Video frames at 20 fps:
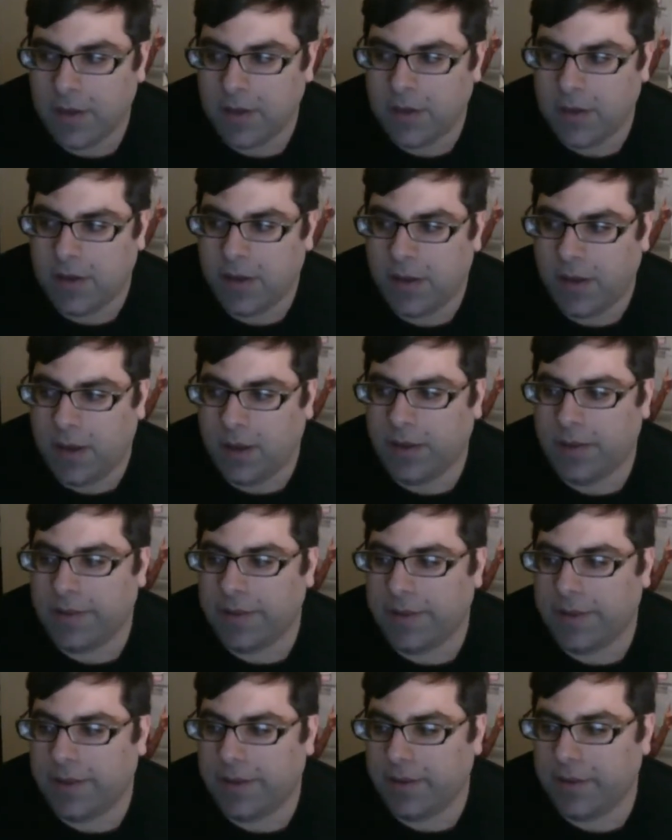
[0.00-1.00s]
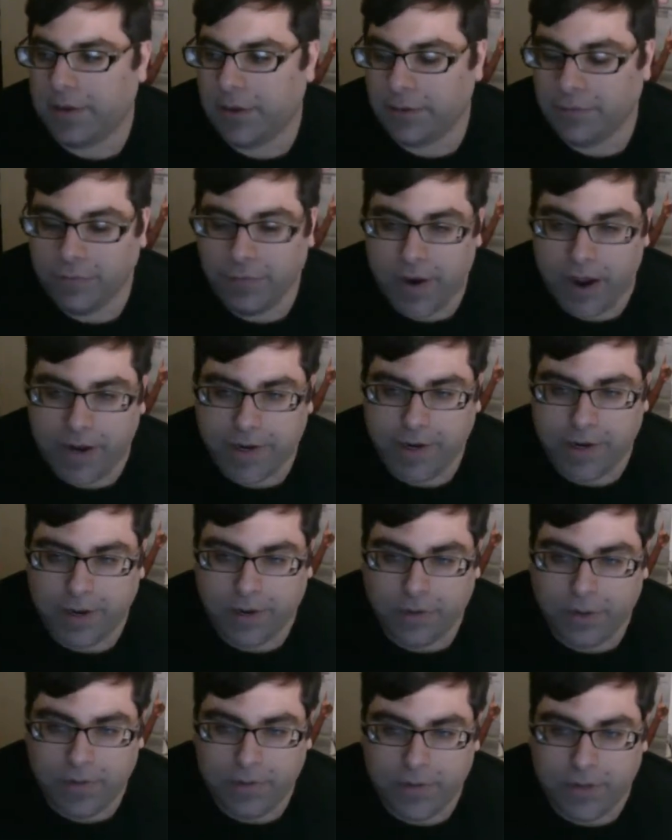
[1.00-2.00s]
The Good Friday
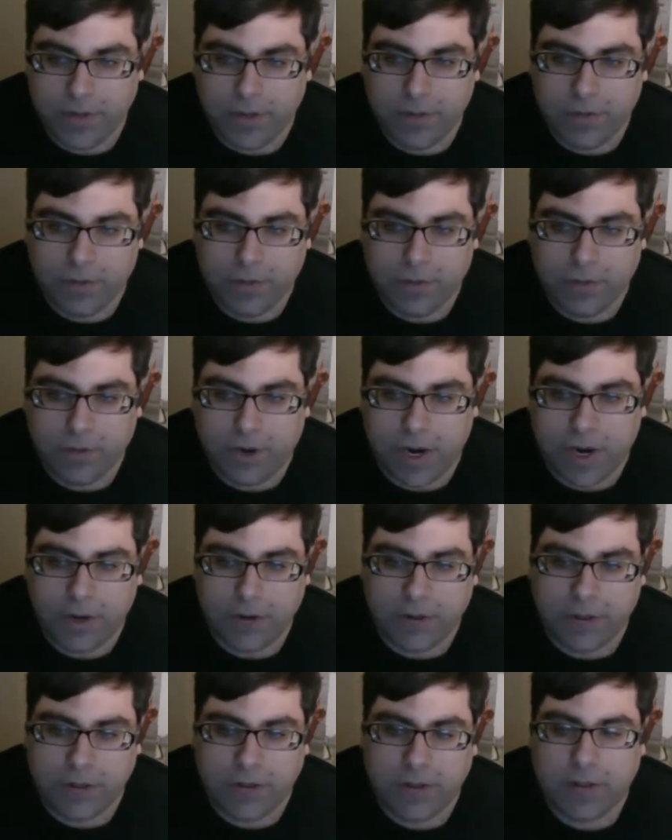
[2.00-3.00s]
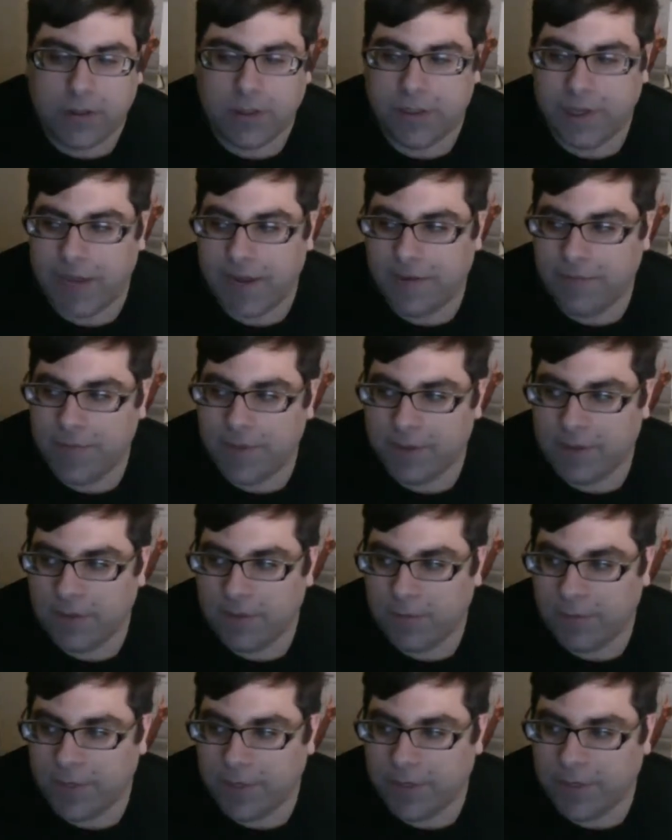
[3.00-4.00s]
Agreement in Northern Ireland could not have been
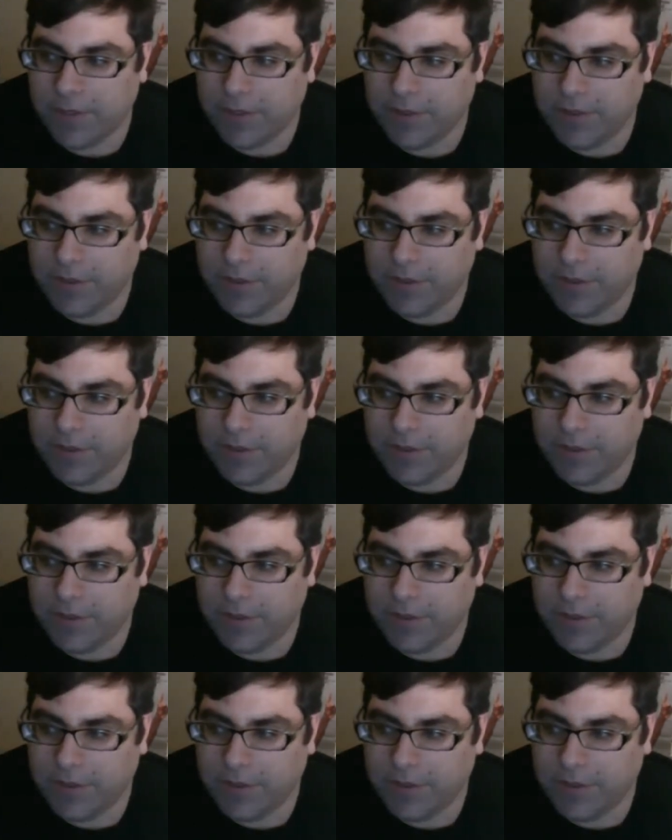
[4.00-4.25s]
completed